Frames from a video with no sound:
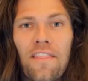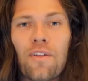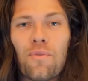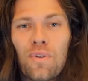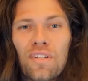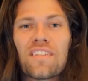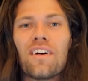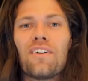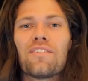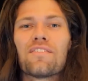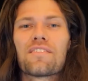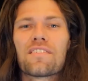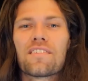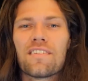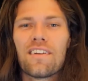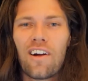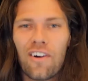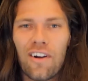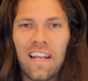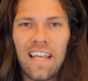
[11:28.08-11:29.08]
The results
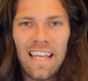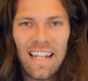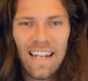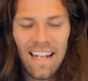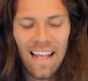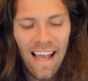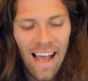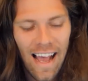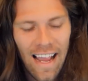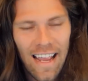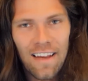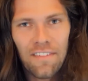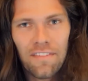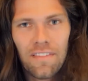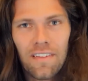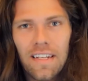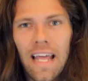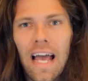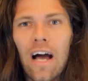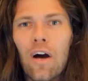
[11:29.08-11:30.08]
are in. I have
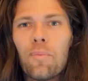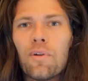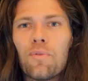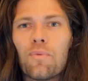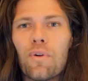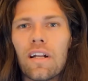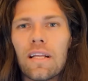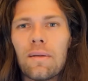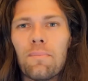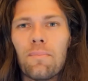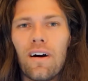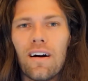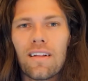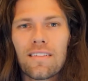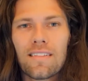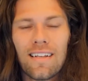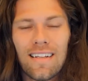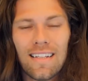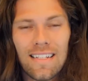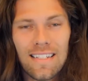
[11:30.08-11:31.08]
now been running
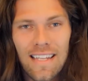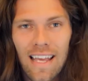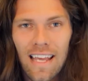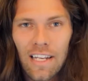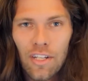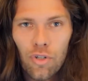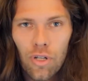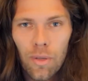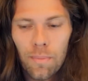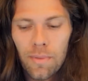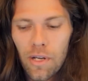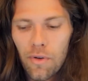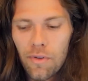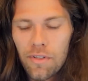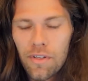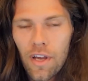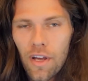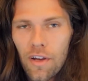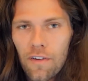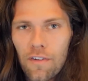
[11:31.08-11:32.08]
bots on 10
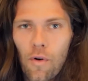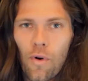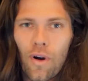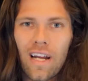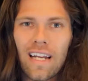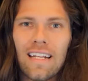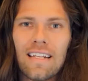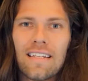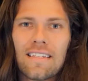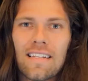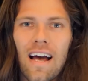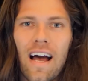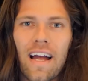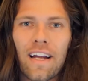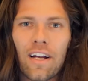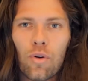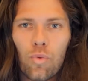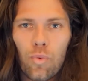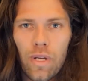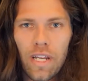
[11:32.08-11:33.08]
cryptos for an
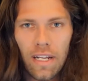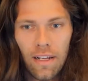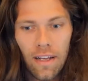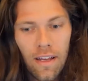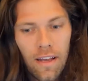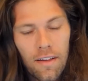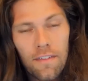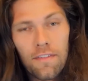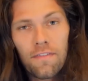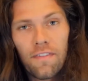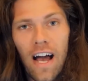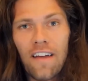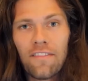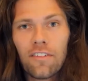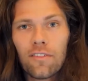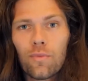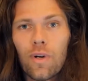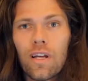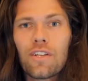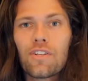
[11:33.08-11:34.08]
entire week, 5
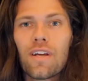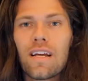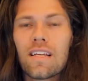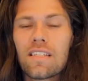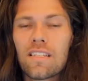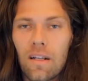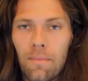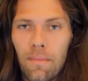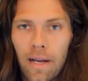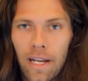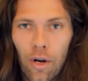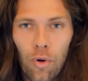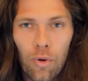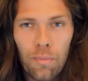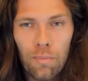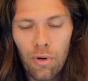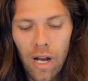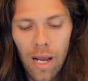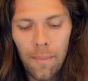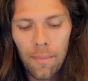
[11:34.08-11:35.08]
of which I set my
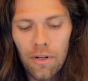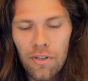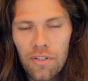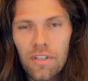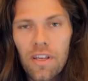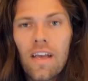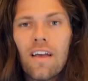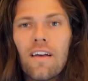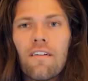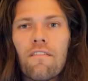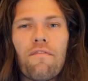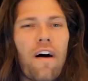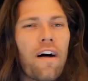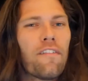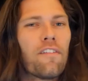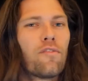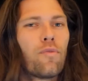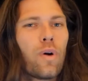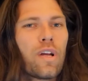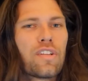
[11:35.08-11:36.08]
own parameters,
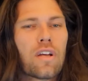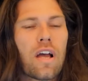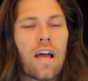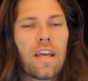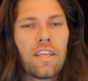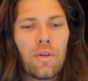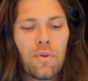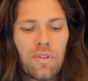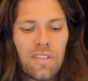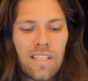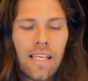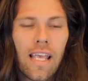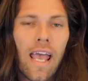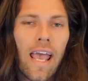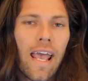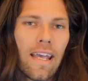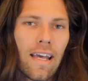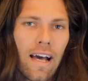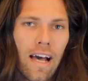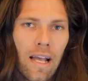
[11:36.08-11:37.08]
5 of which I use the
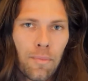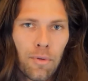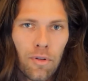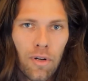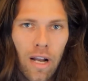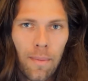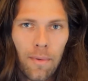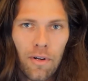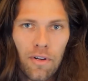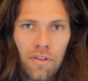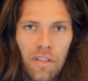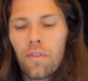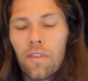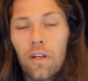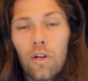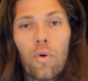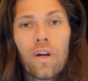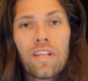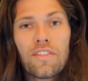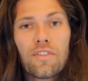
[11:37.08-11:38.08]
AI parameters.
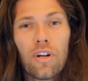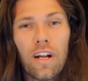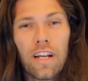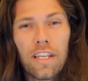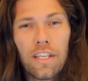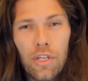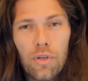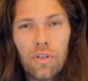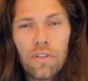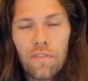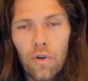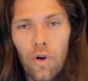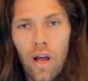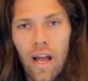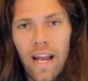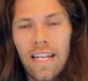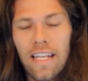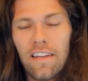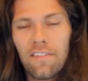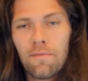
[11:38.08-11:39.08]
The coins are a huge
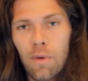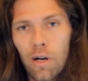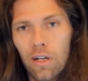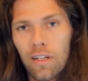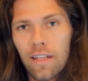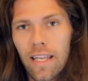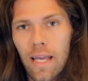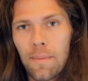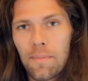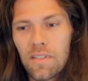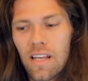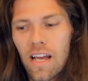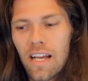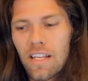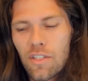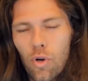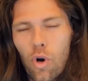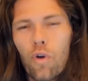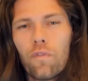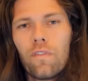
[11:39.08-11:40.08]
variety of market cap
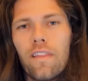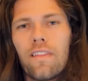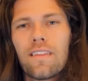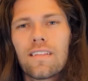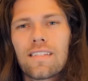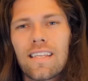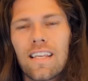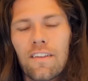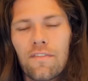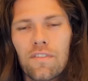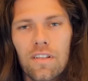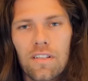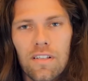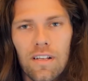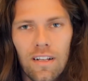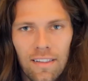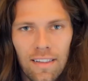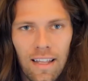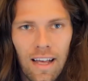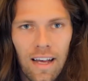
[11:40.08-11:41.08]
size, so hopefully this gives us
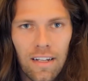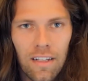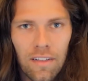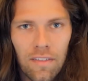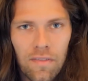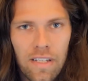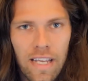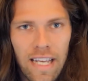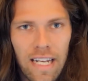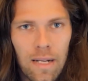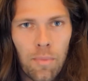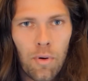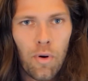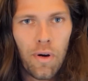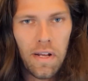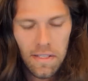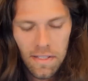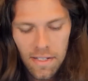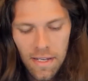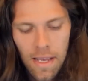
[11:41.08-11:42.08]
a lot of data
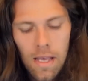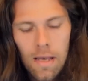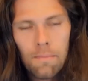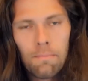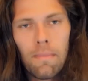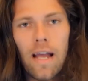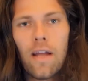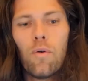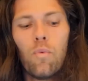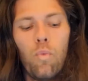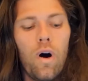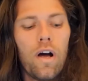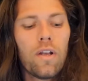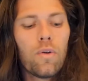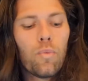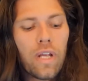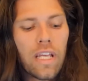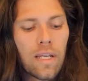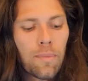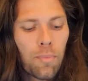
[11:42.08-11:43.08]
points. My
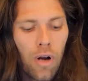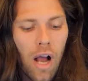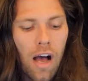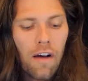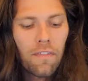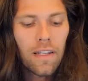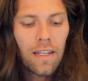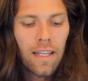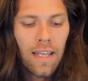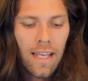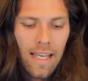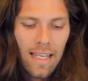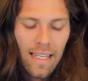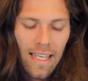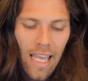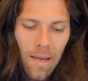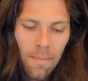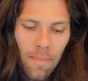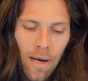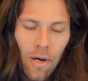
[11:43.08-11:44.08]
1 week profit
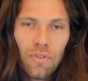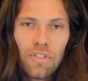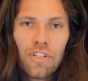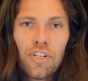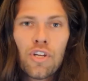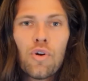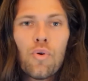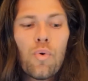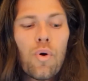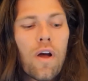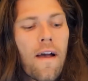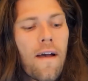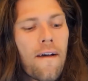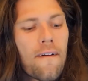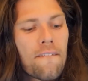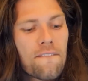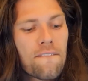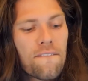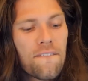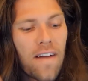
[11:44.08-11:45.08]
came out to
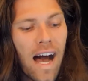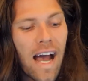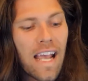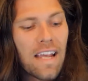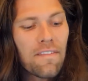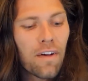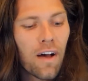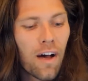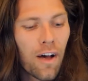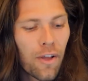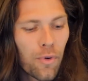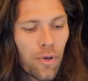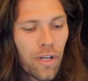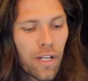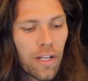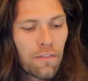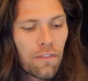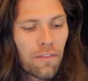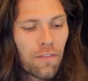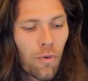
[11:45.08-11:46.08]

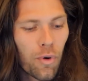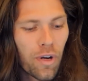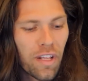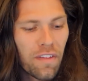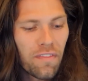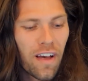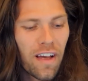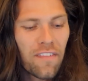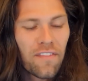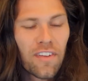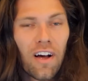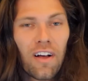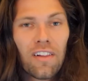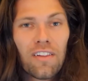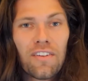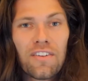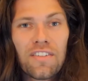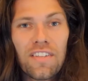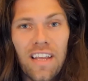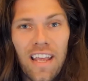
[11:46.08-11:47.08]

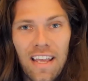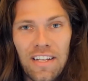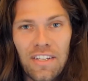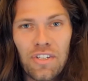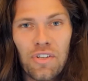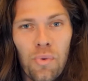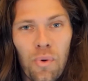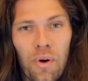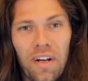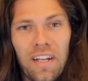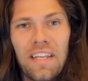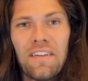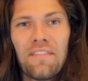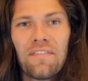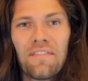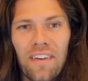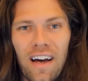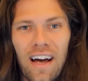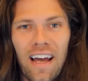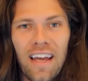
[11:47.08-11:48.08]

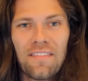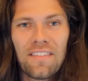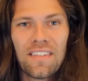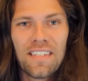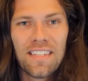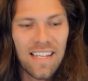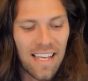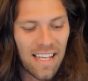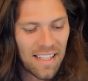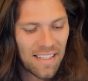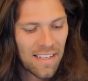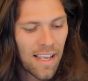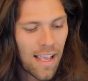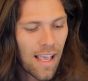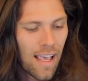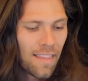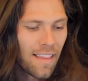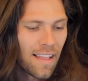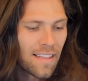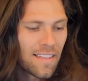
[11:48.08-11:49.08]
$545.25.
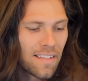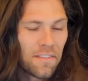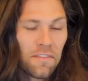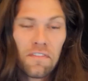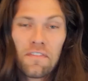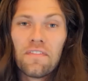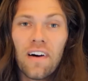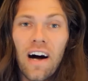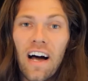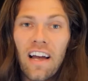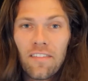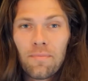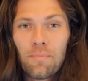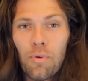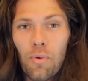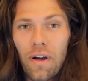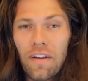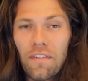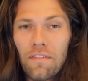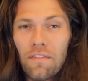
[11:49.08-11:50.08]
That's a
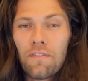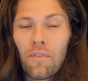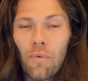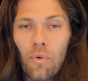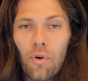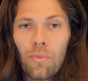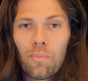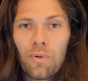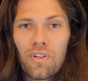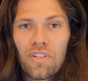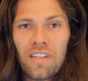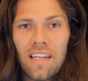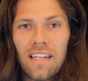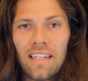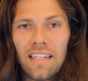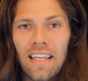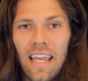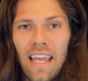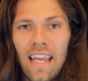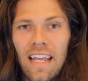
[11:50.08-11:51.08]

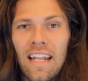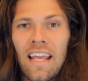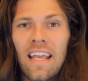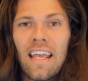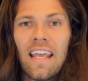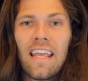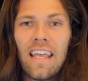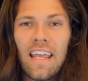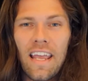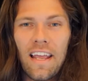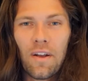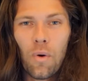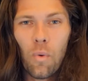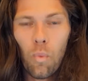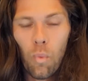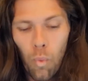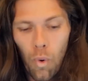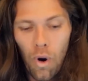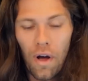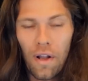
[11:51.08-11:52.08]
5.4% gain
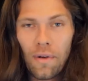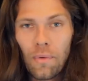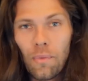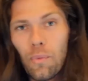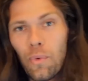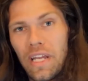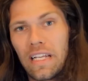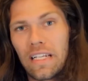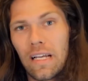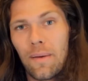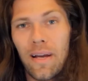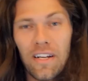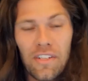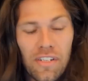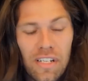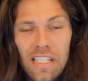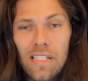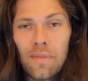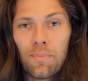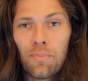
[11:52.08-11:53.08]
in 1 week. I'm
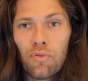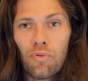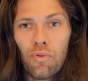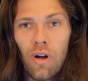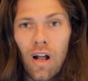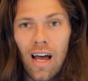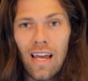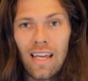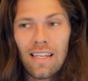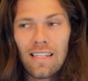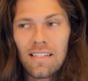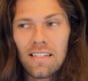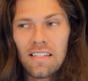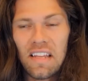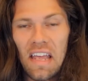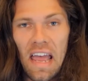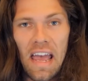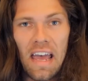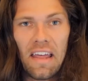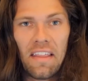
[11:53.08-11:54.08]
actually surprised
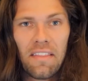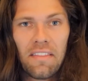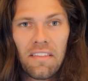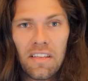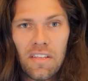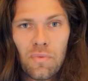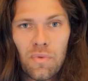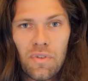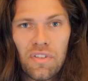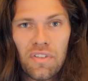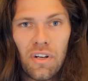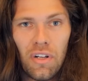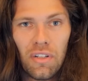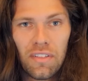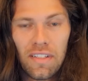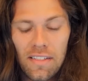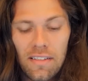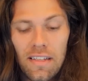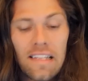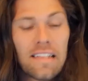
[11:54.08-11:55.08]
at this
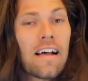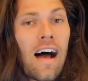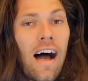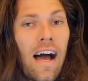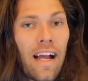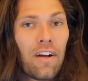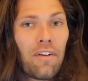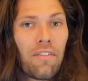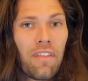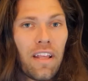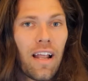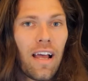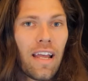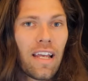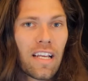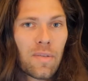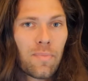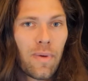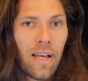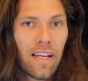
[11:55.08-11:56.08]
result. It's higher than I
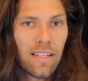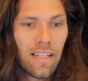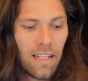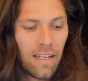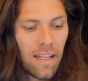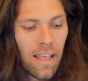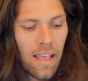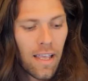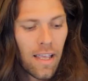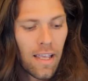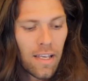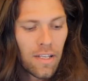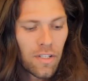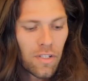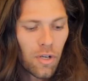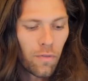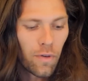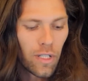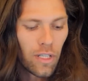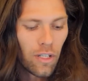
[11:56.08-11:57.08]
expected.
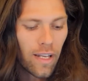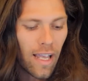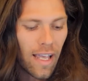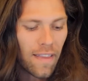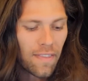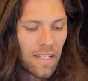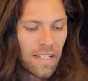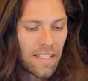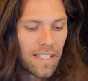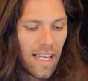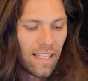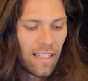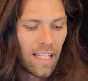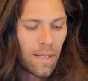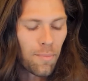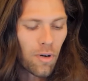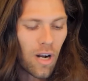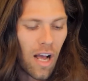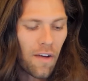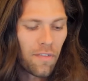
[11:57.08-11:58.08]
So if we look at the daily
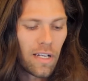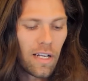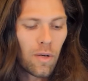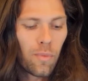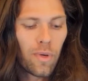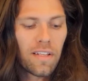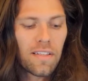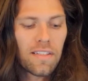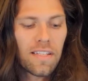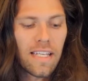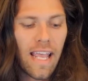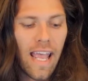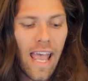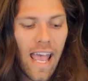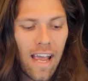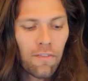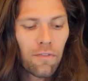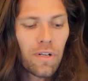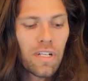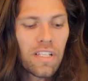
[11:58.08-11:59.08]
profit here, we can see
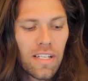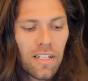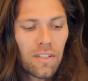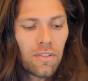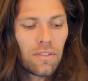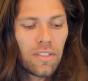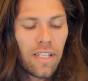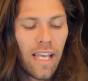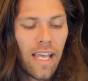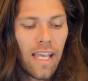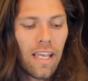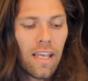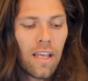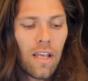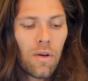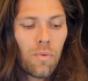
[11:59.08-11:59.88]
every single day